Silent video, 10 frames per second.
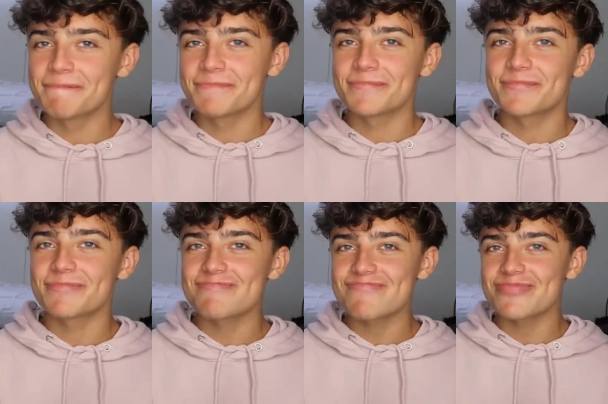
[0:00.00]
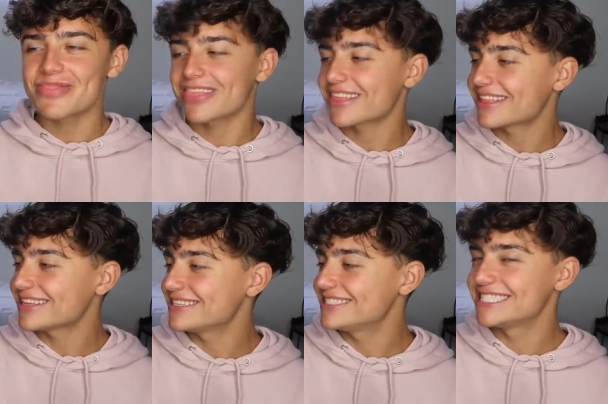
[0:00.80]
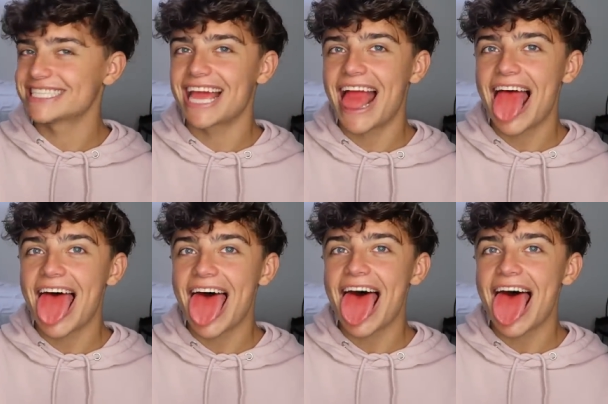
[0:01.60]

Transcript: eaten all of your tongue and I still don't know what it